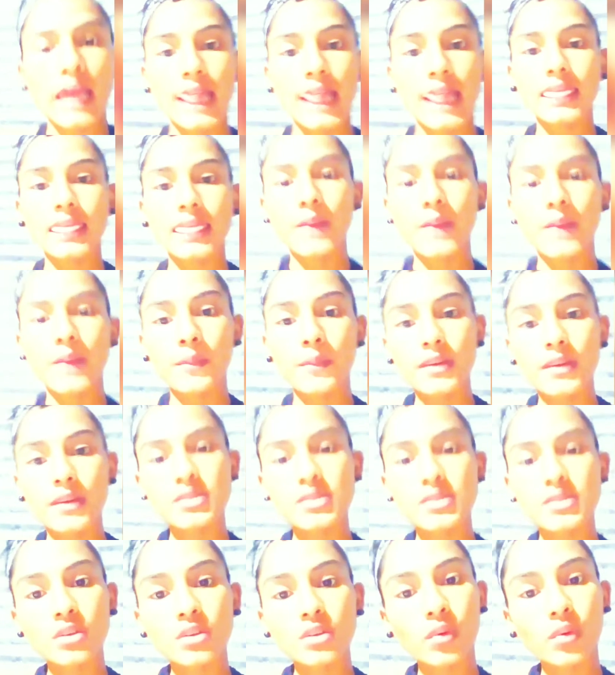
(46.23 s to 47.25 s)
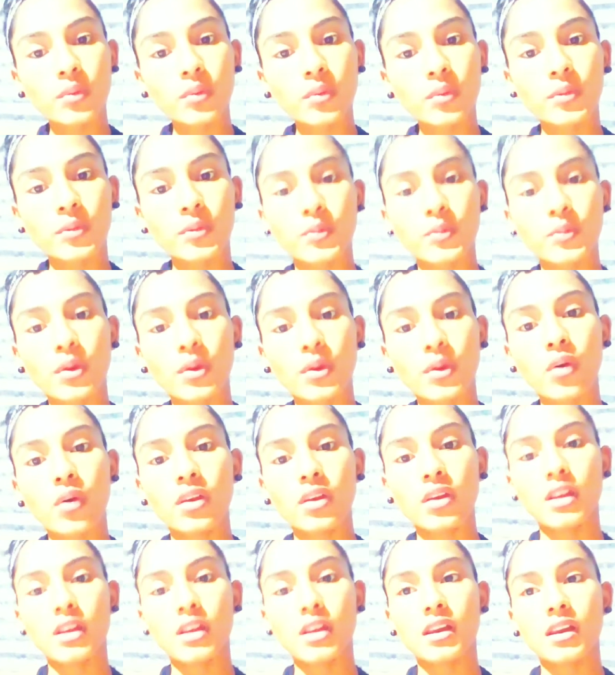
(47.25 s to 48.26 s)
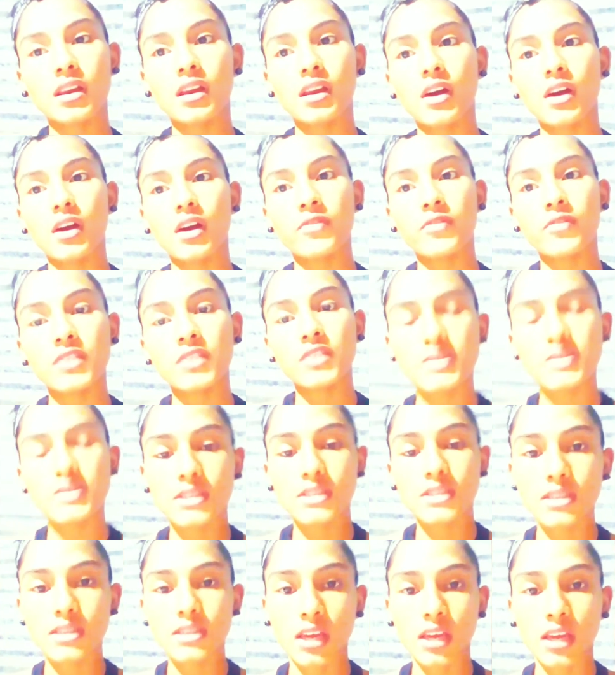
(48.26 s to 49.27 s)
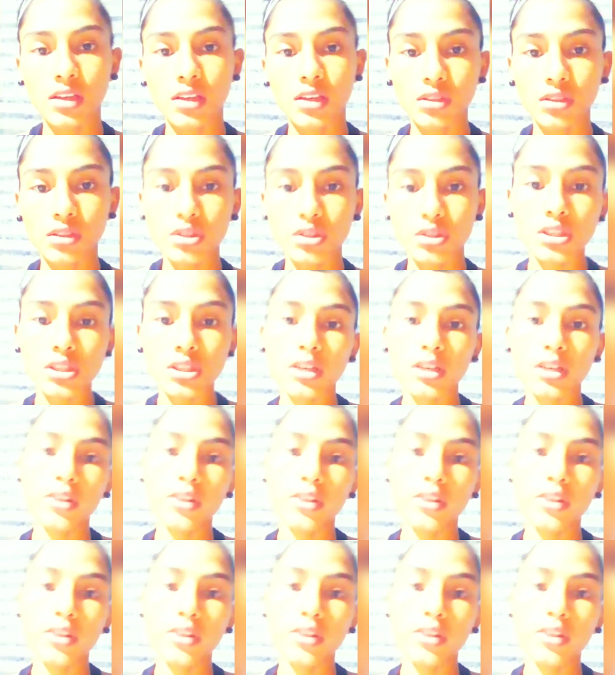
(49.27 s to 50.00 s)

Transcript: The best-known proponent of this psychological